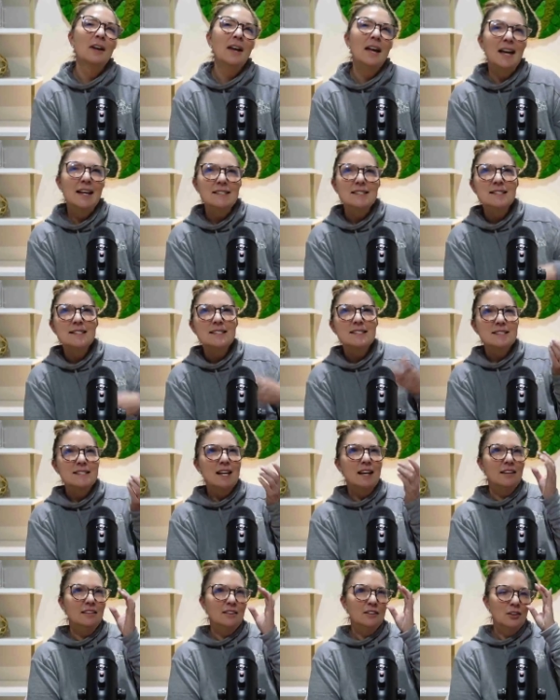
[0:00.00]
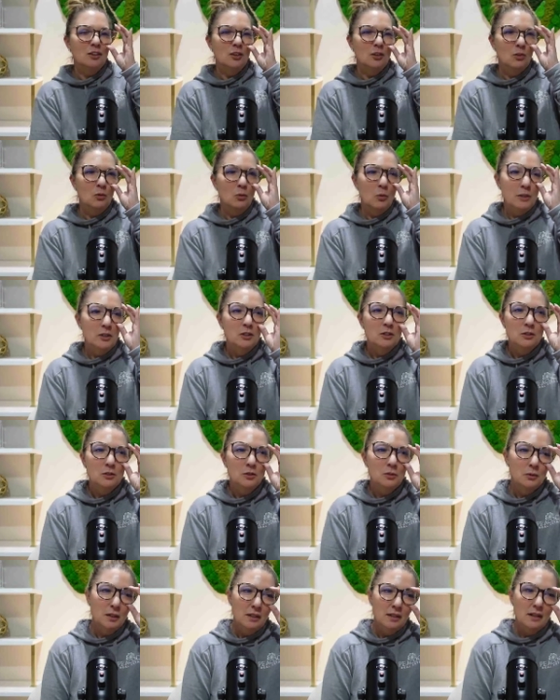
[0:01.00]
As a seller, what are you
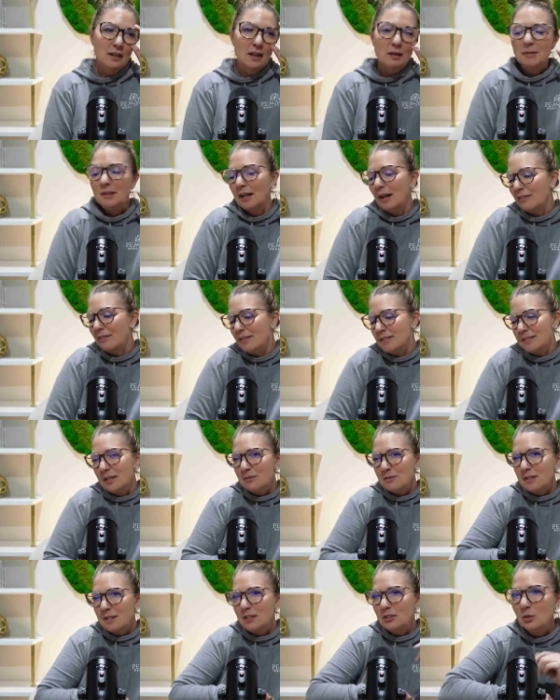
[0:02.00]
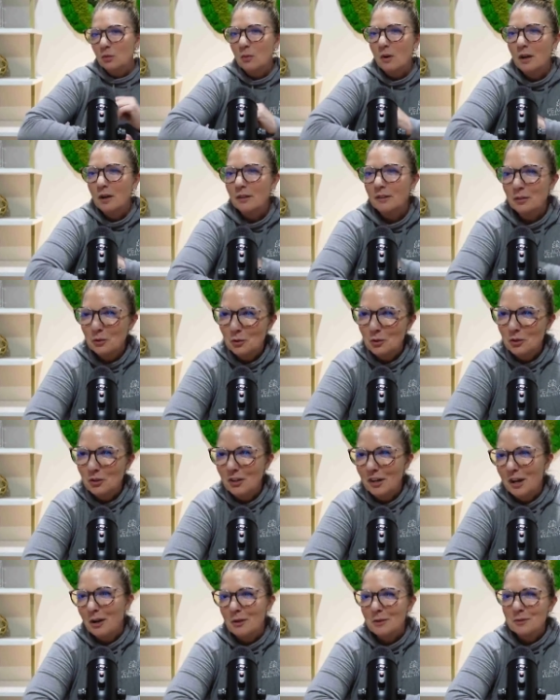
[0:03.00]
doing? I mean, I mean, it sounds like you're walking through your
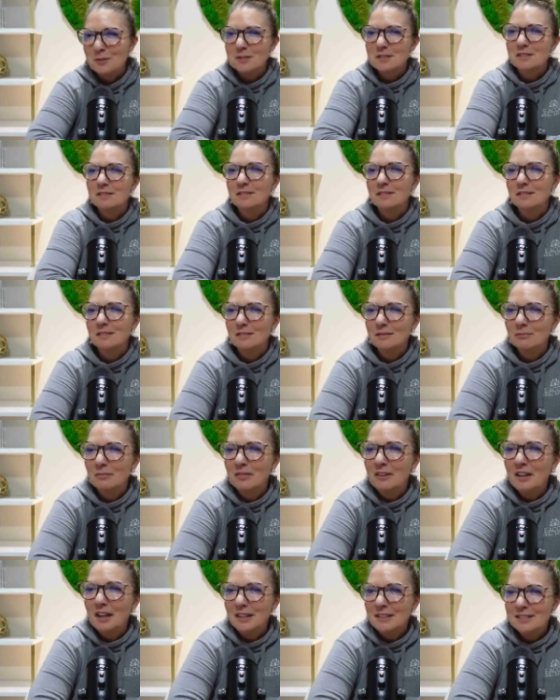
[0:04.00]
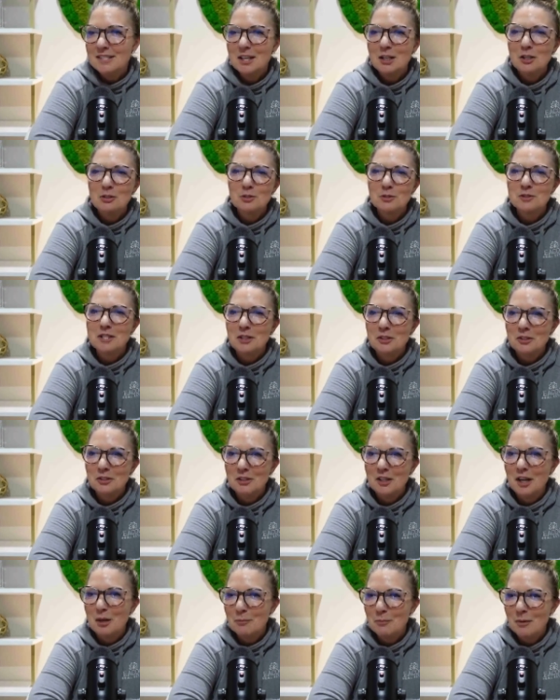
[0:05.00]
house and kind of taking your seller
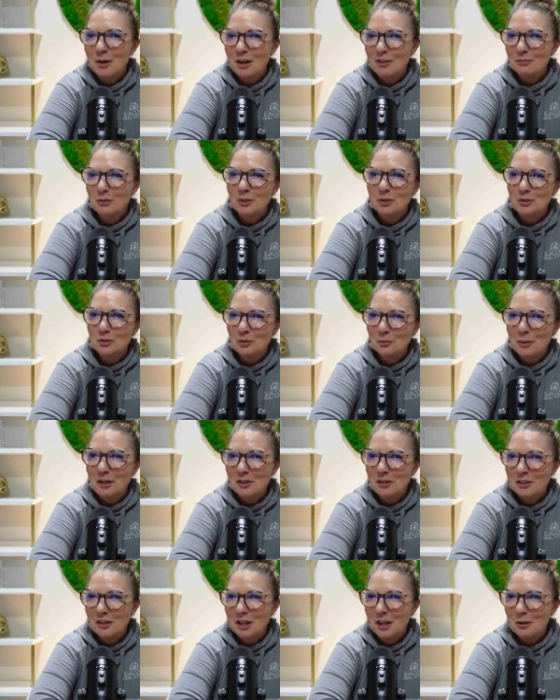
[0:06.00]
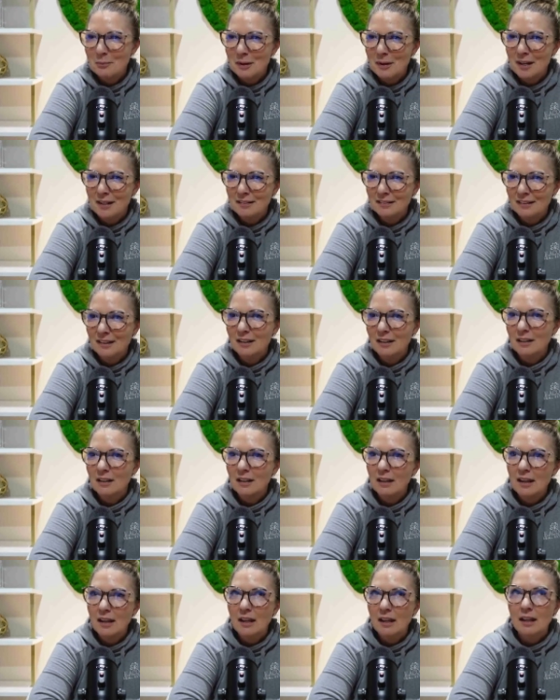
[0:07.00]
cap off, put your buyer cap on. Like,
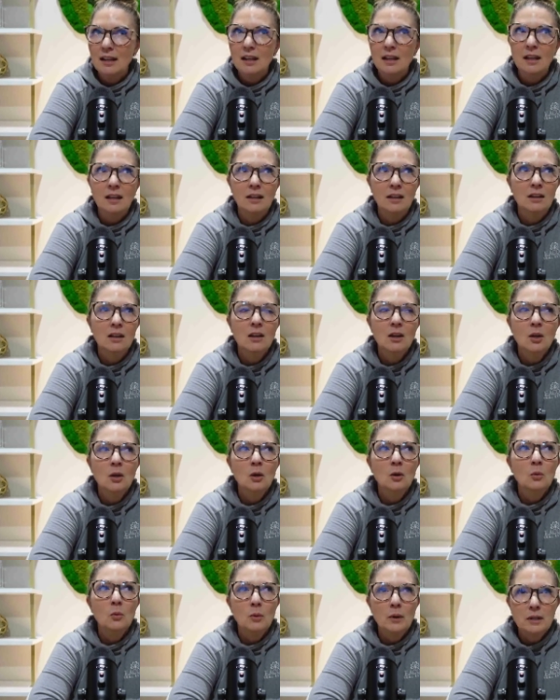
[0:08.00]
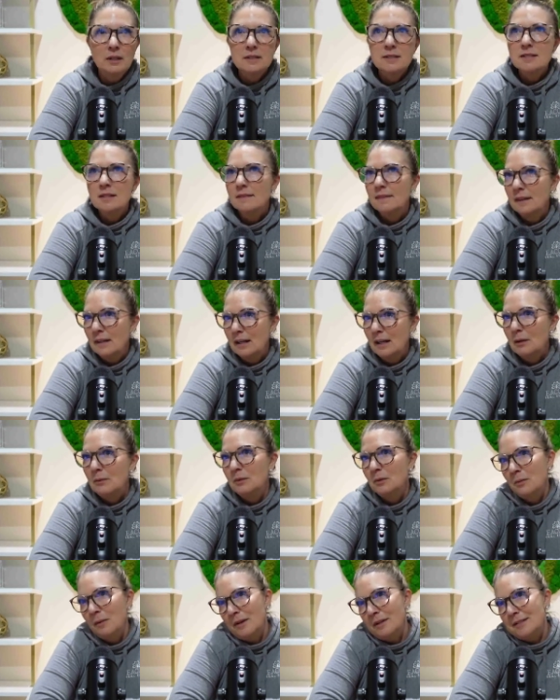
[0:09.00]
hey, what is it that I
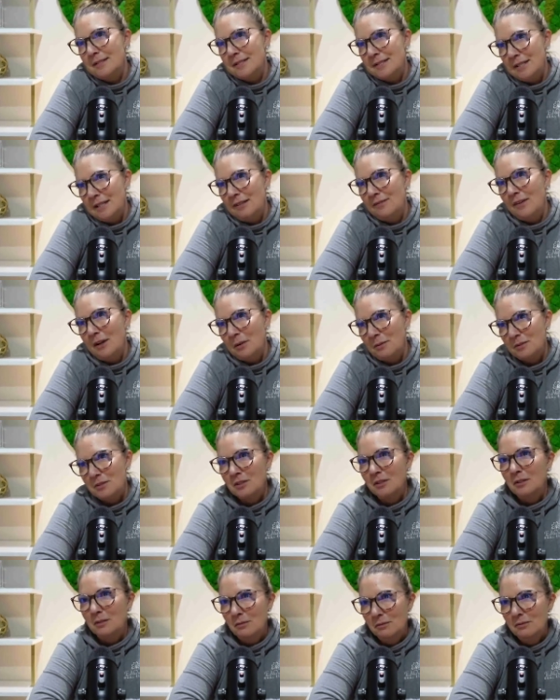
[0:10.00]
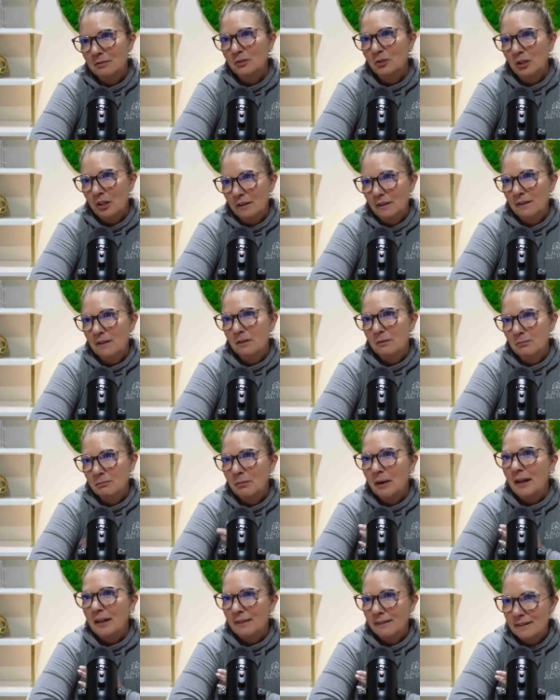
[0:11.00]
would want to see if I was going to look yep. at the,
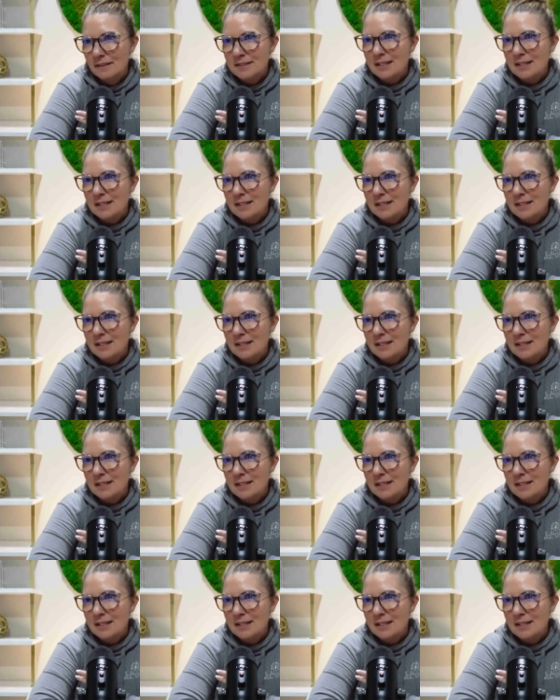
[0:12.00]
buying this